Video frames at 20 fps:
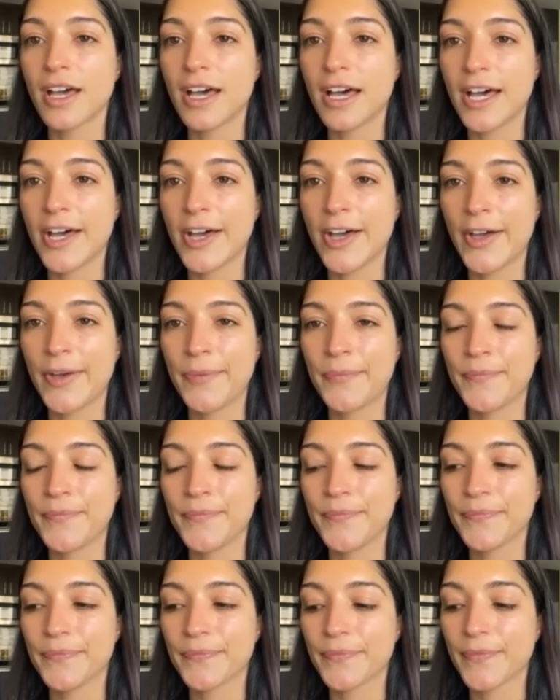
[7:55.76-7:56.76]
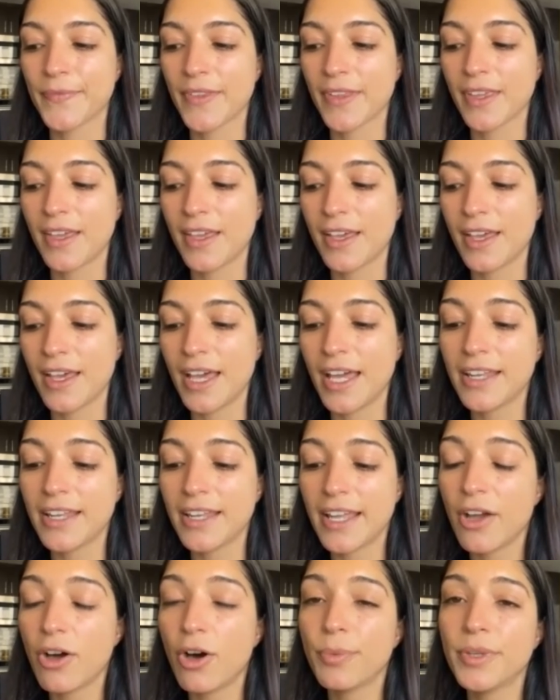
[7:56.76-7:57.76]
And
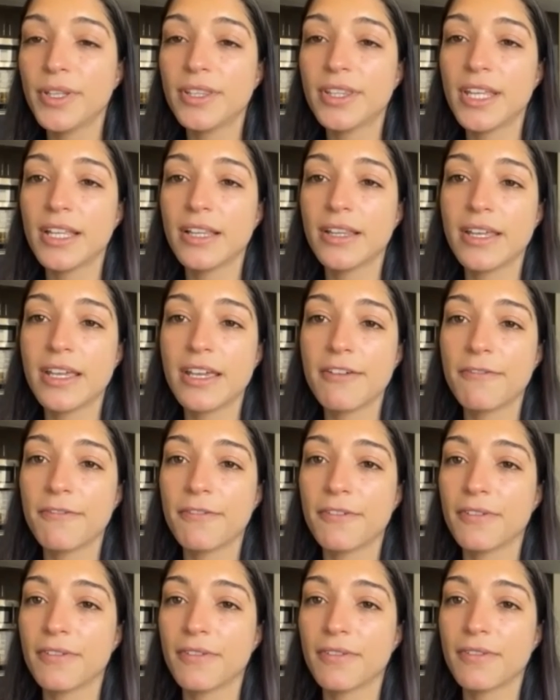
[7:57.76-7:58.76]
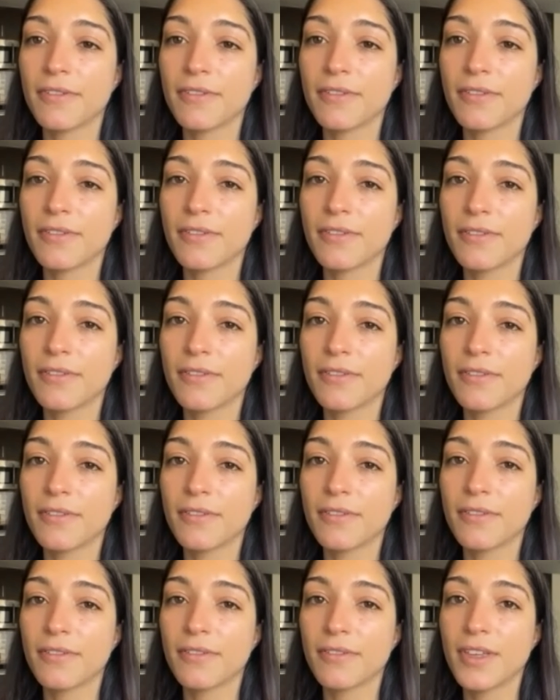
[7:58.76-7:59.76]
I hope that they leave,
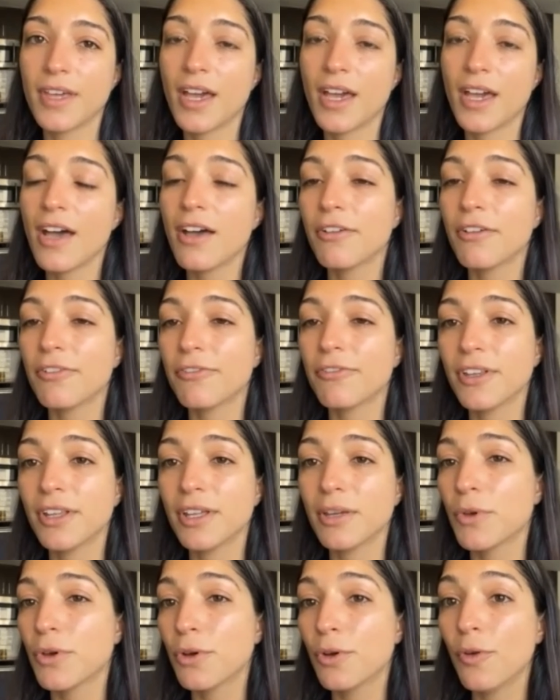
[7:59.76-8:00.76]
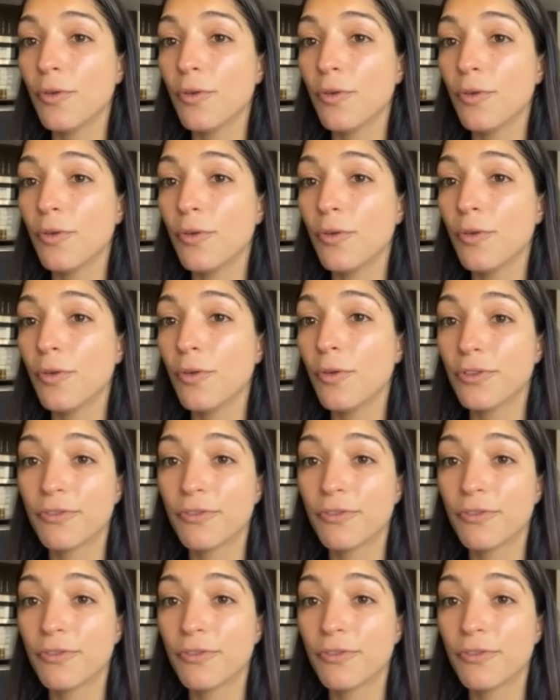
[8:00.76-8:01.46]
yeah, feeling moved, feeling,